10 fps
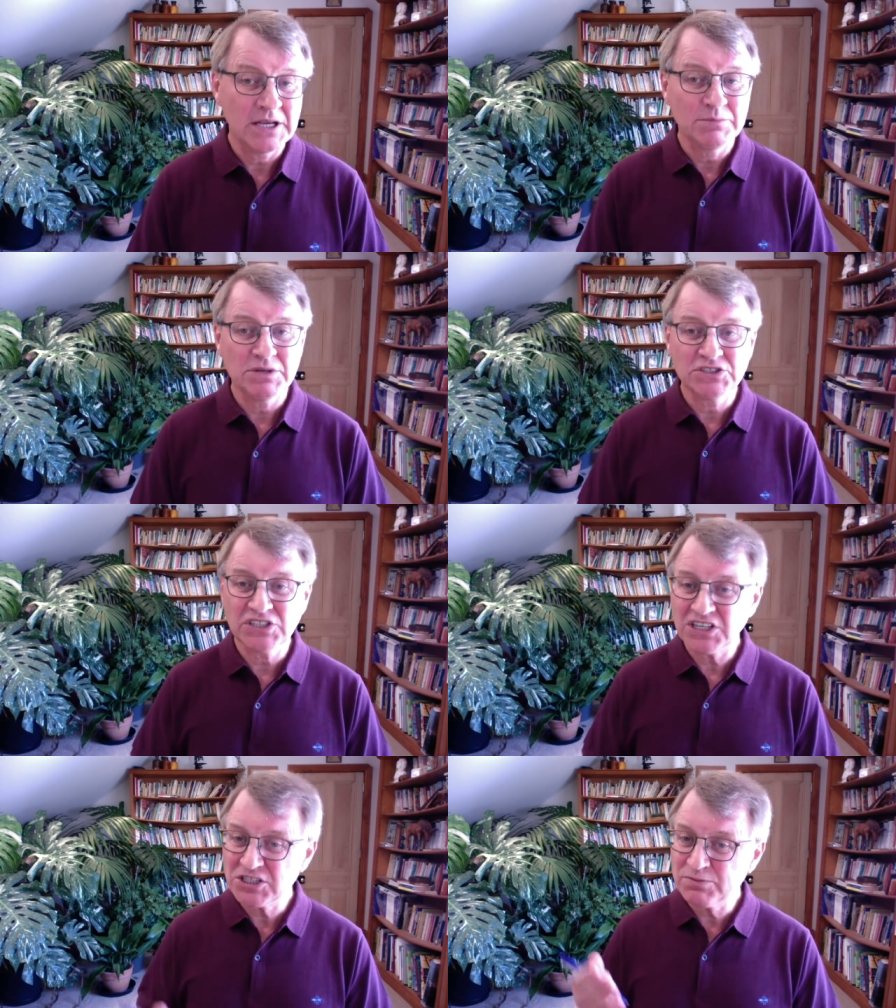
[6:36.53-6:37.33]
But
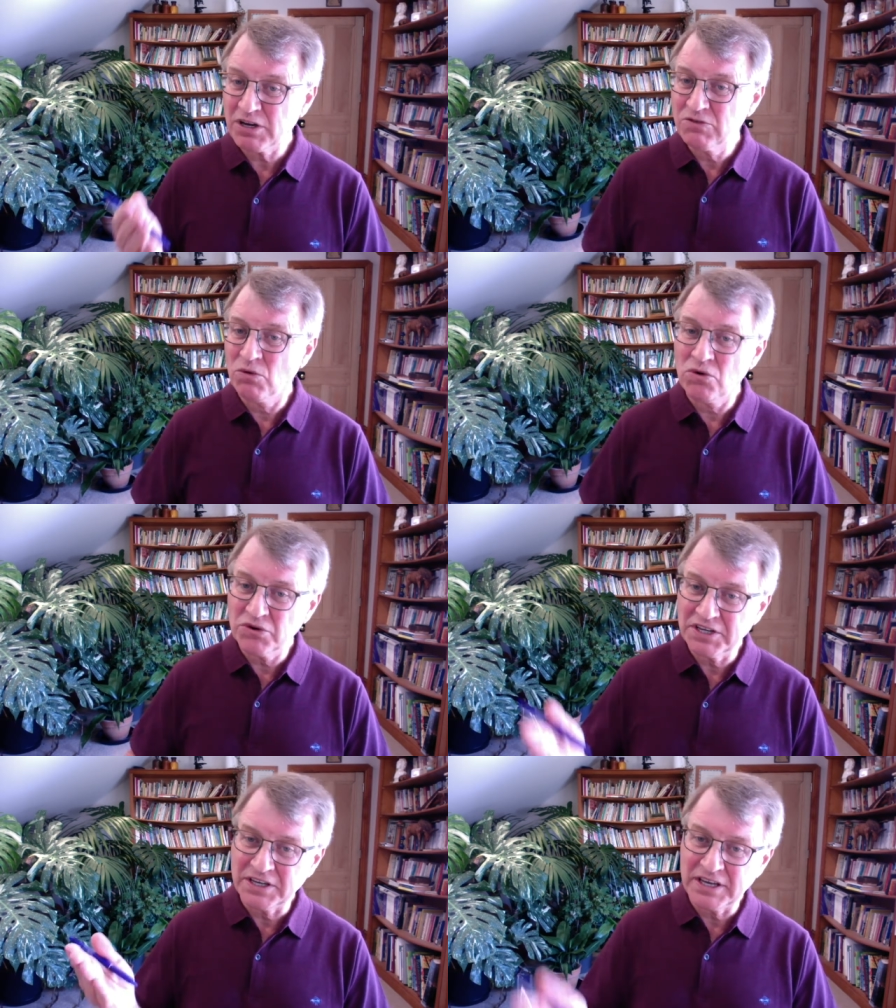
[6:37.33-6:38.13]
just by
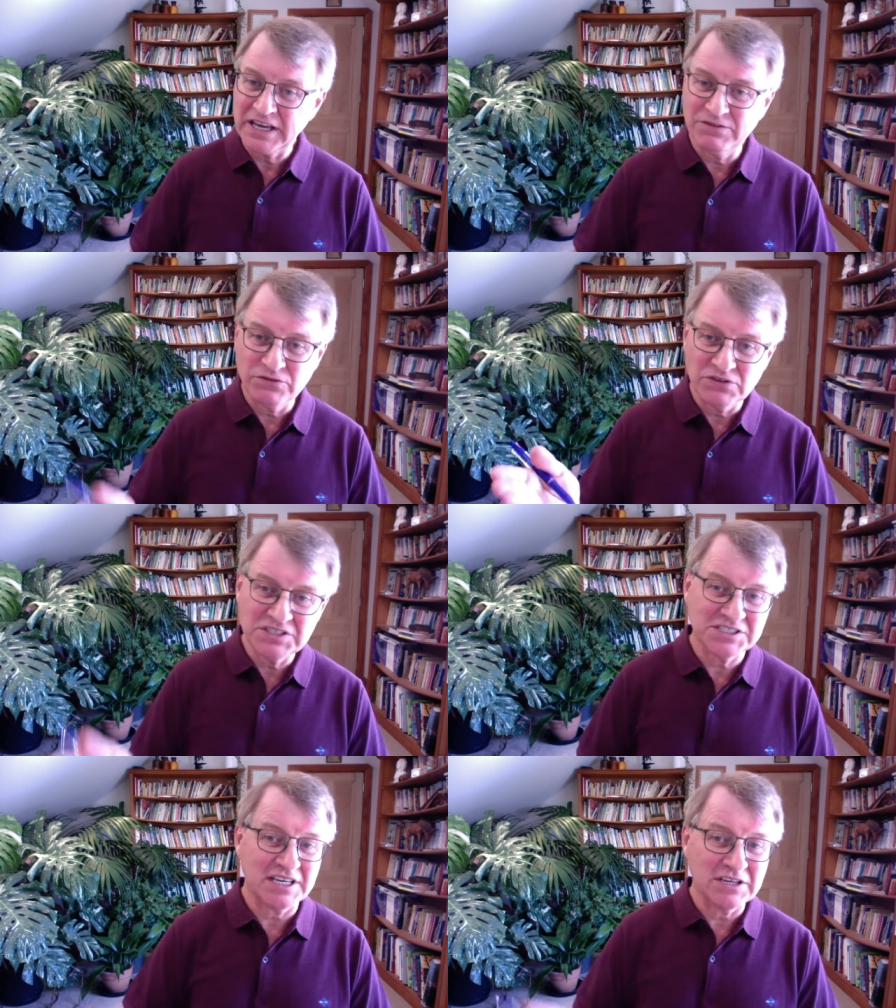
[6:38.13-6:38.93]
walking every
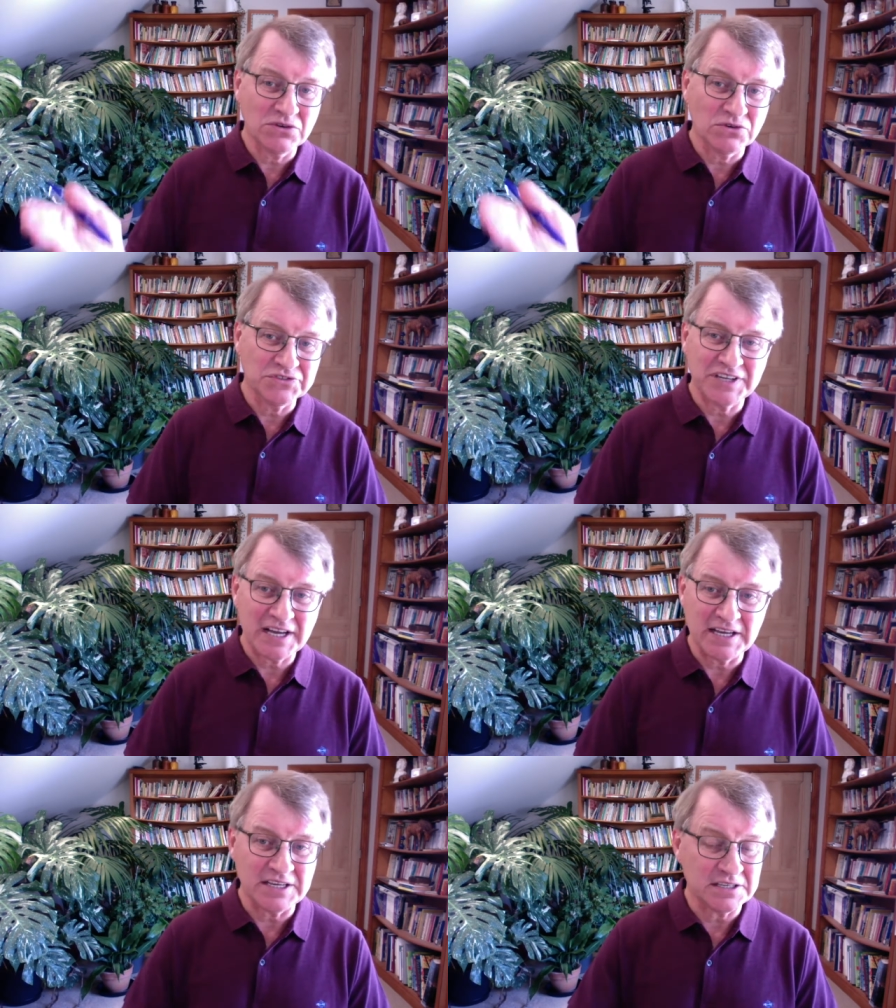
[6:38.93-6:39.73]
single
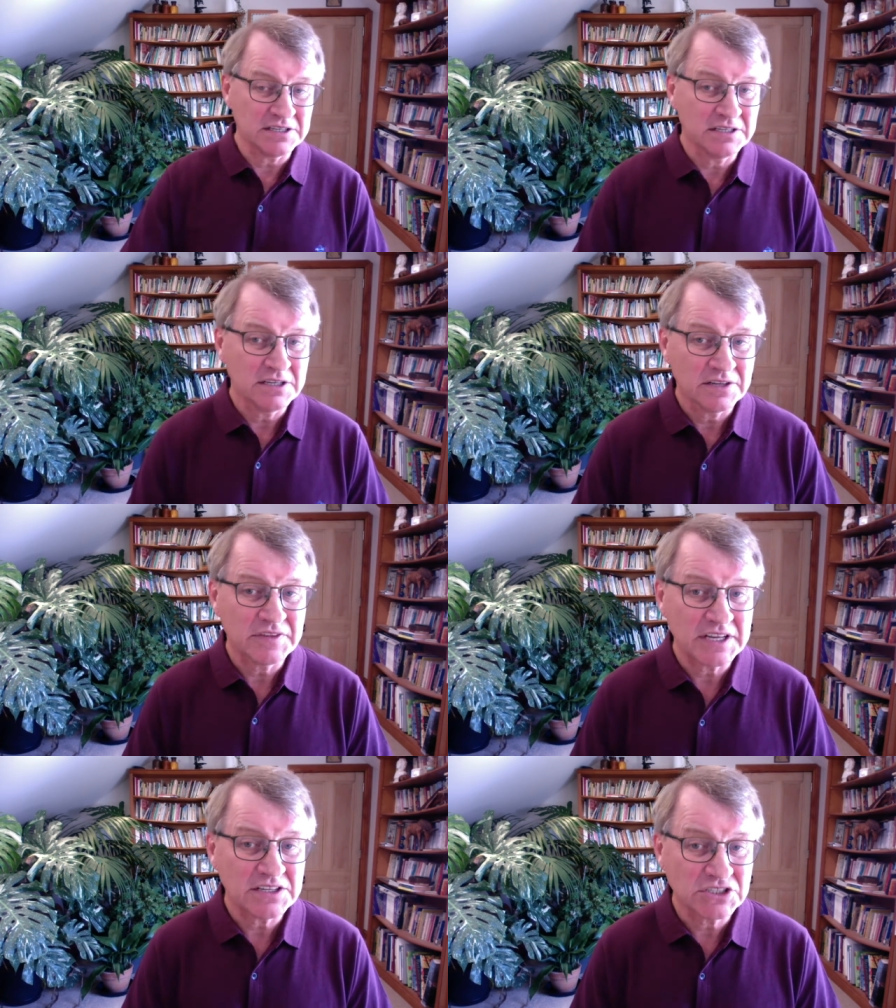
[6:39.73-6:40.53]
day,
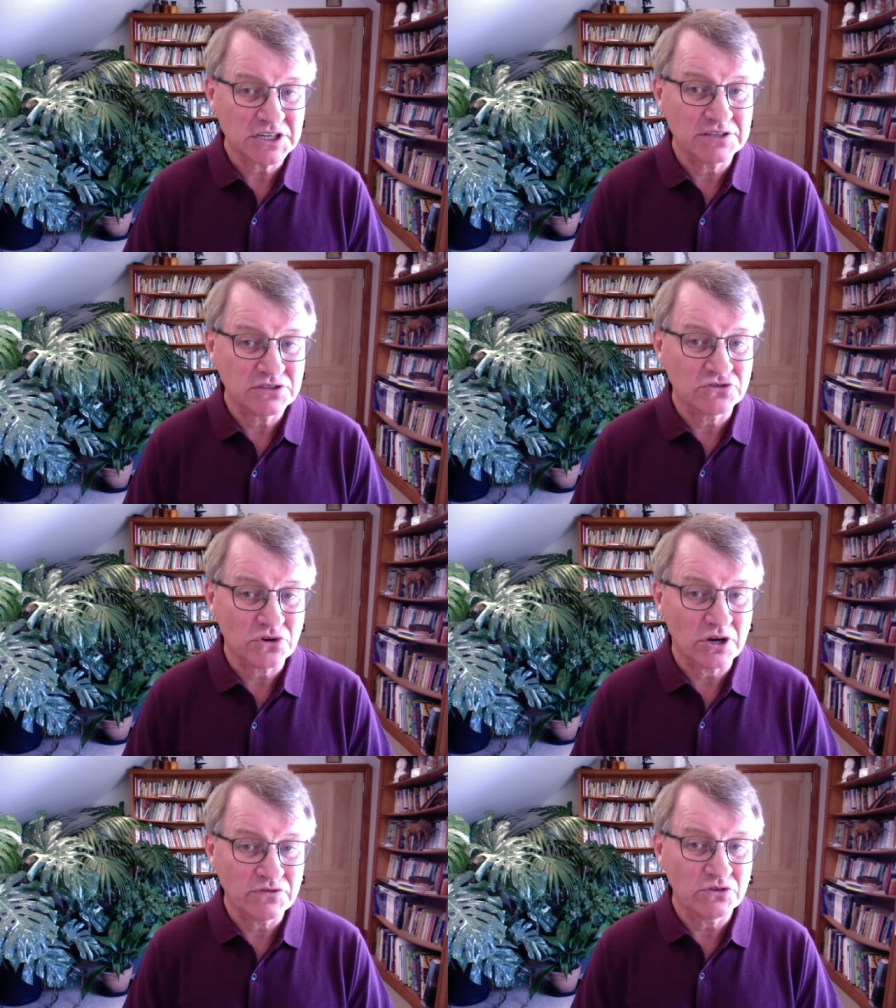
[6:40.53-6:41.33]
that is going to
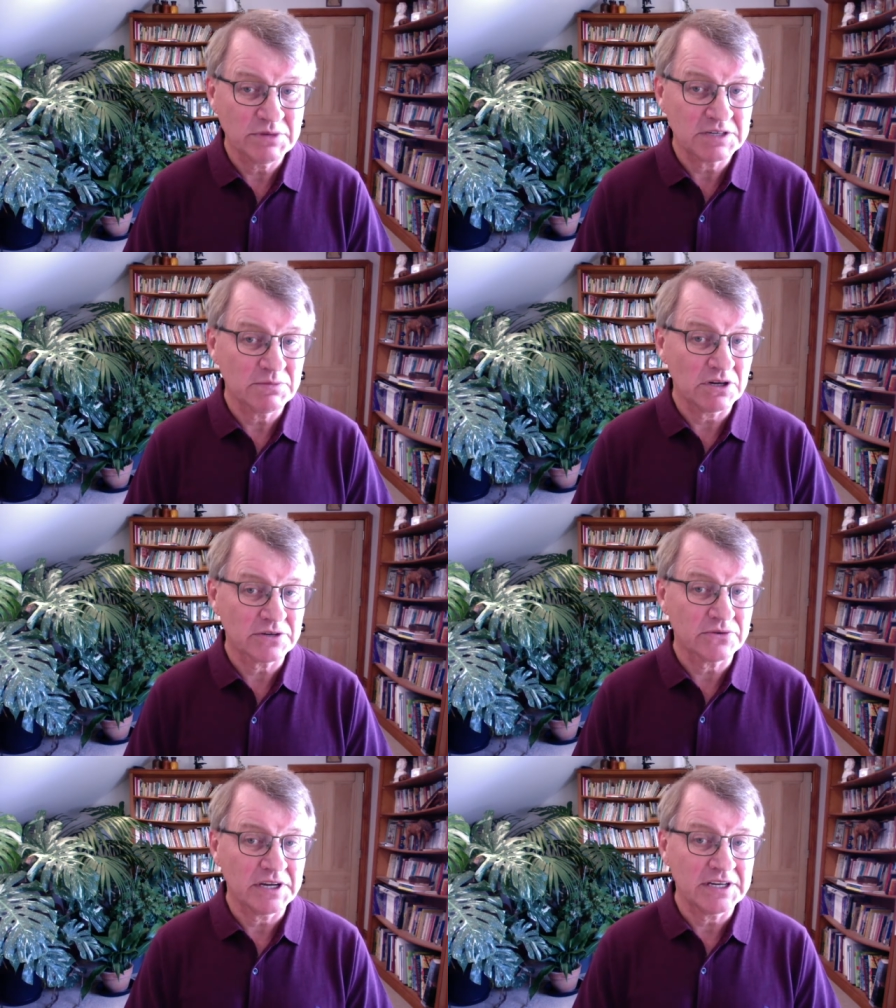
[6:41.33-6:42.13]
drive your metabolic
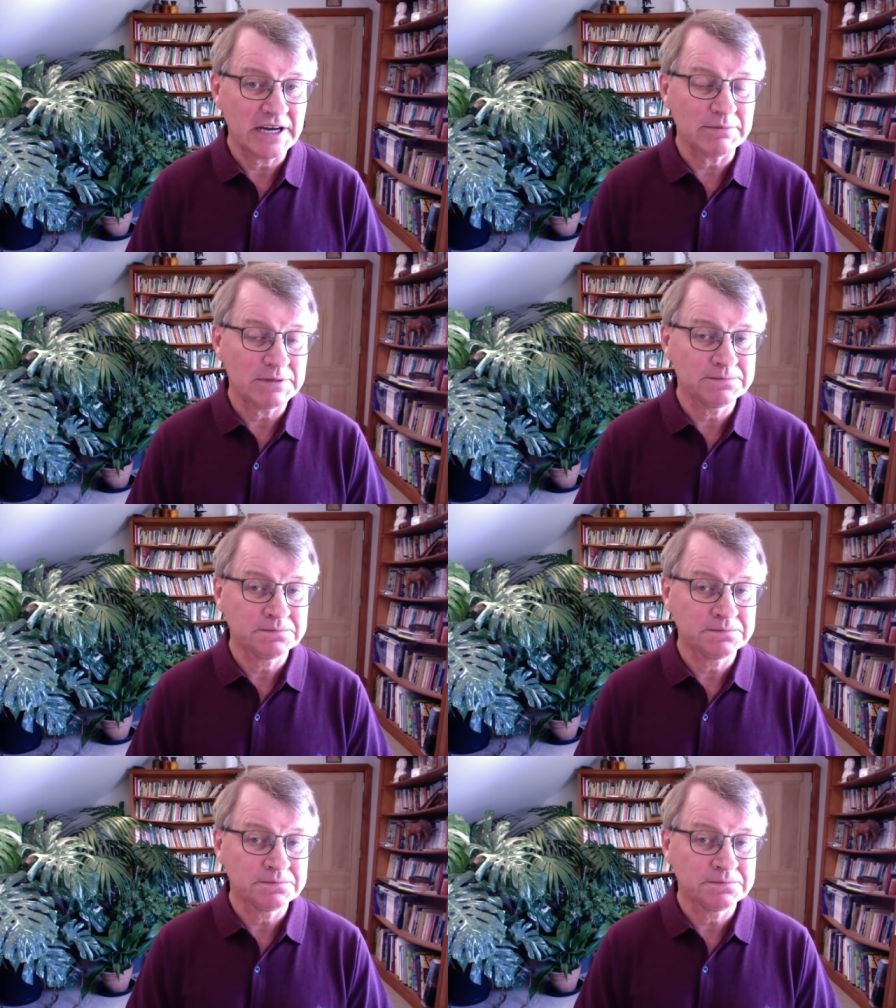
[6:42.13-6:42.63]
rate up.